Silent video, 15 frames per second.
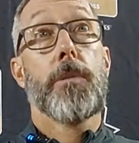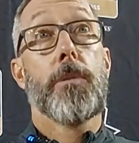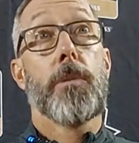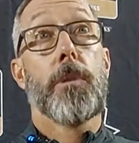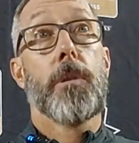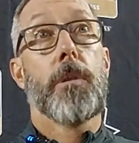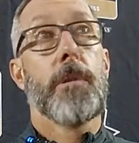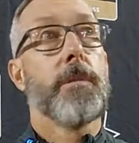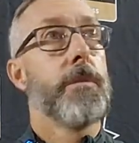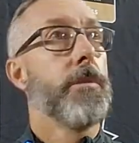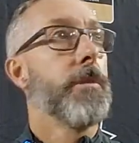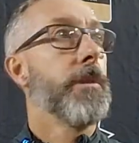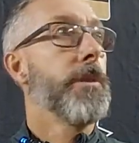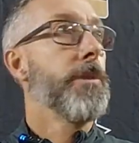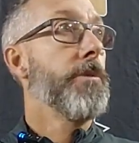or
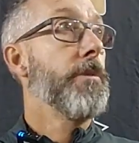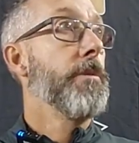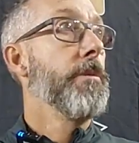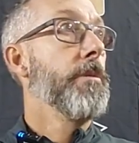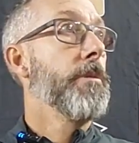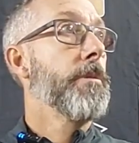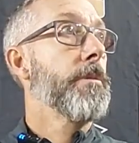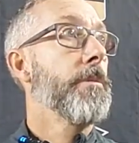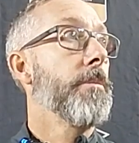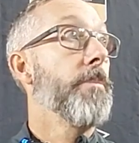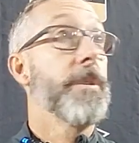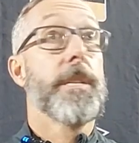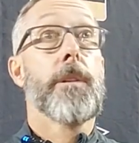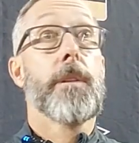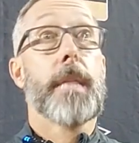you a
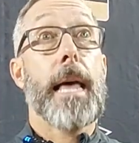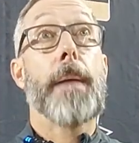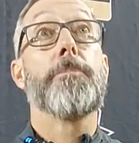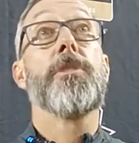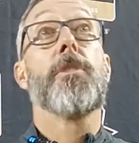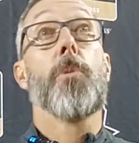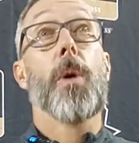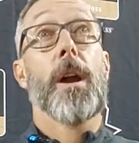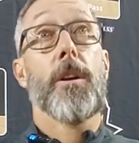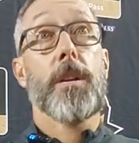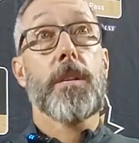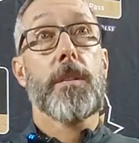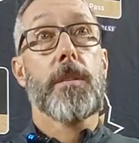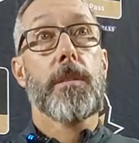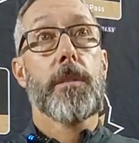momentary lapse in
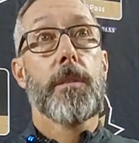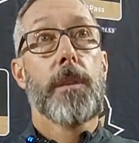awareness,